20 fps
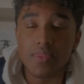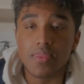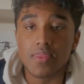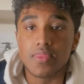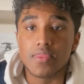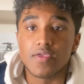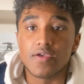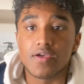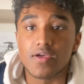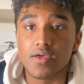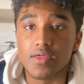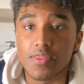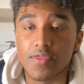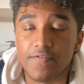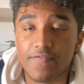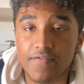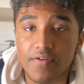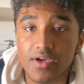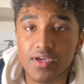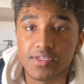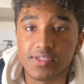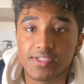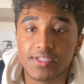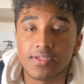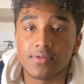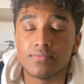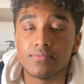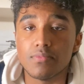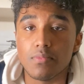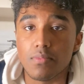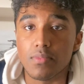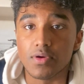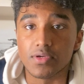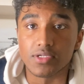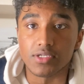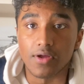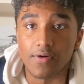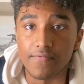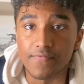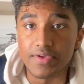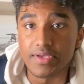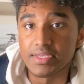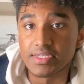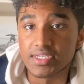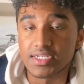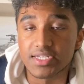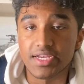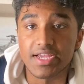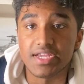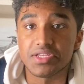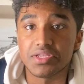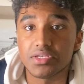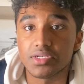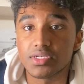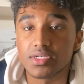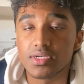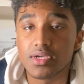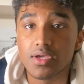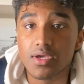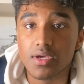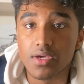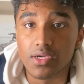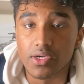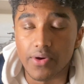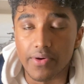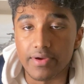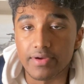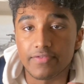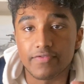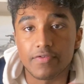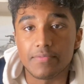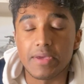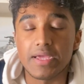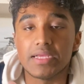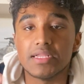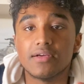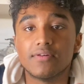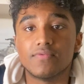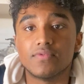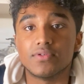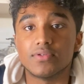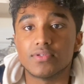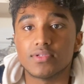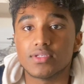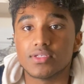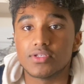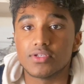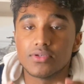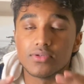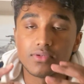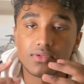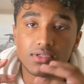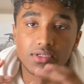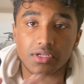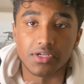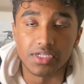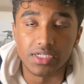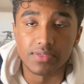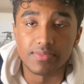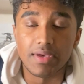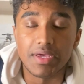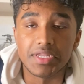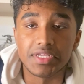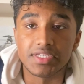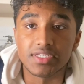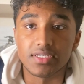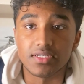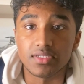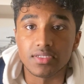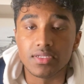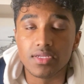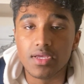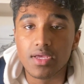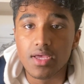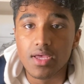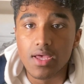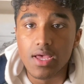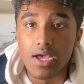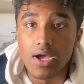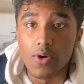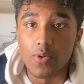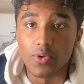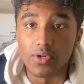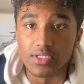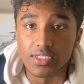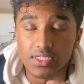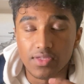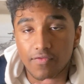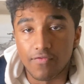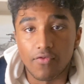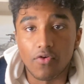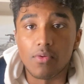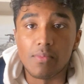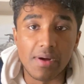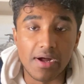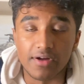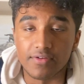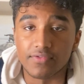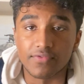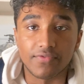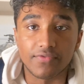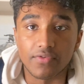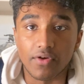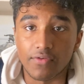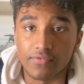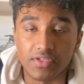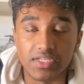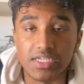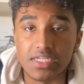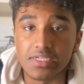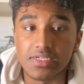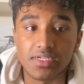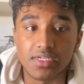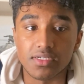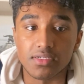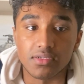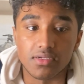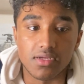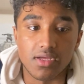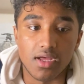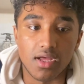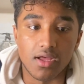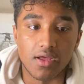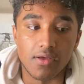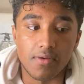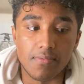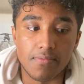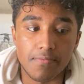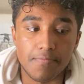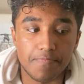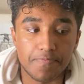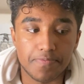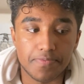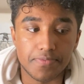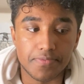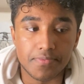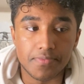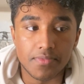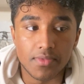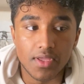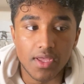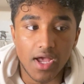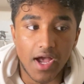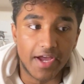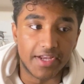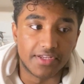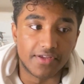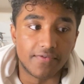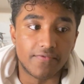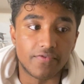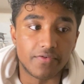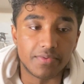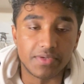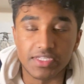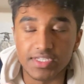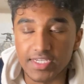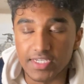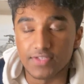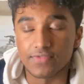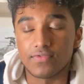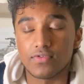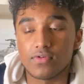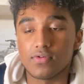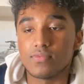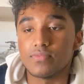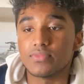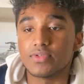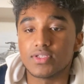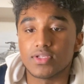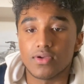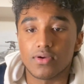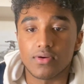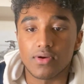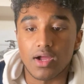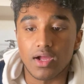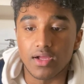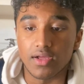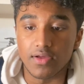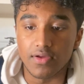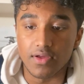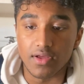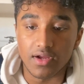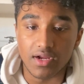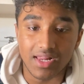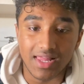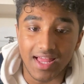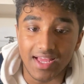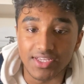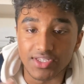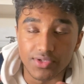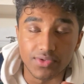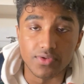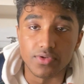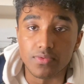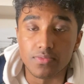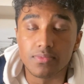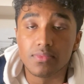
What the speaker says: The first and most obvious change going from A-levels to studying medicine was the format of teaching. I'd come from a sixth form, so a classroom,